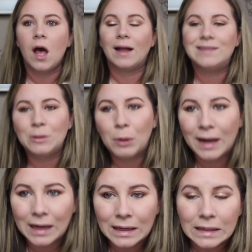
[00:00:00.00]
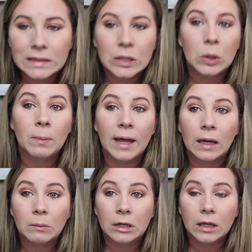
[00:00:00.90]
I did what I could to make
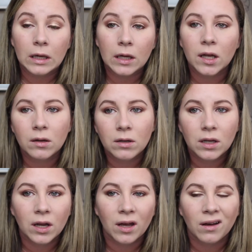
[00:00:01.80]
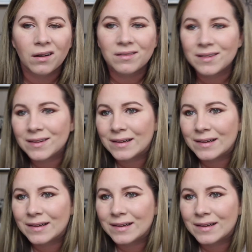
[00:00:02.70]
them look good, you know.